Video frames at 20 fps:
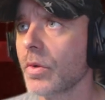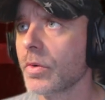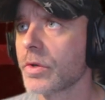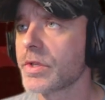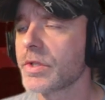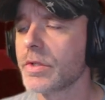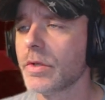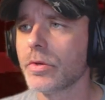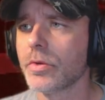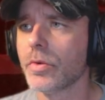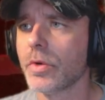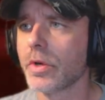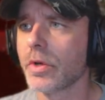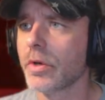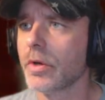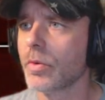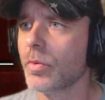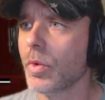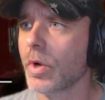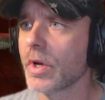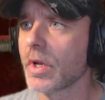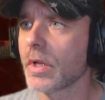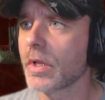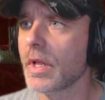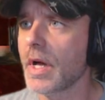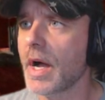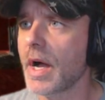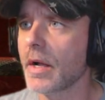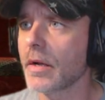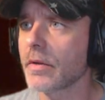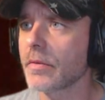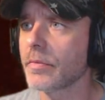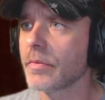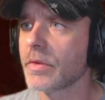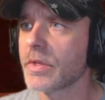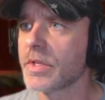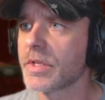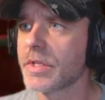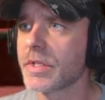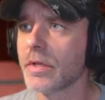Still doing good. 1 o'clock.
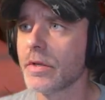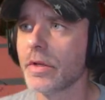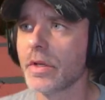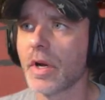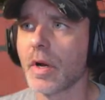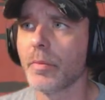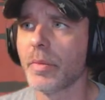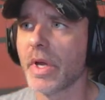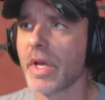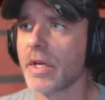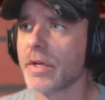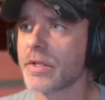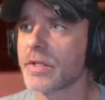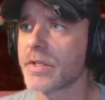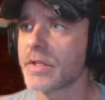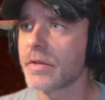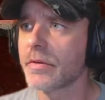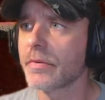Still in our base.